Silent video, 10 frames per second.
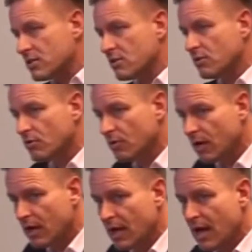this through,
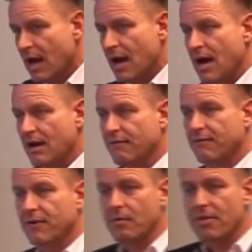and
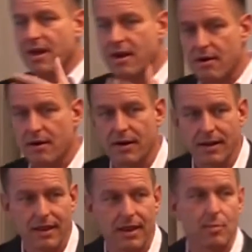from
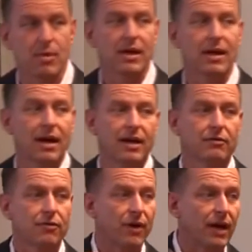there, they make a kind
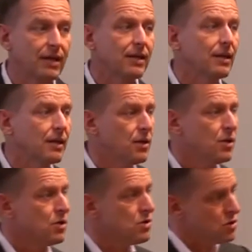of ranking.
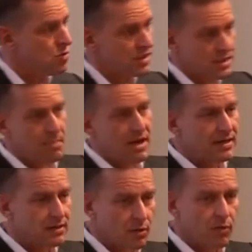Who was the
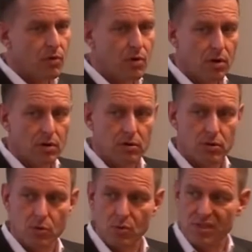best overall?
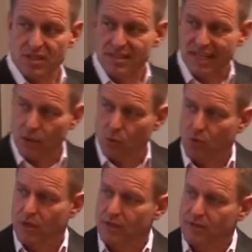Who was the second
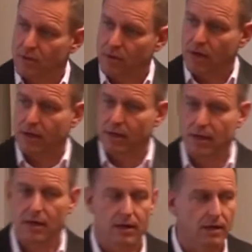one? And so on.
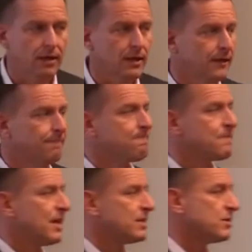Okay?
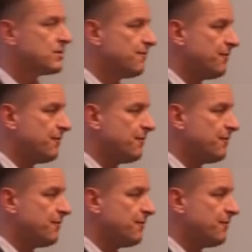So it's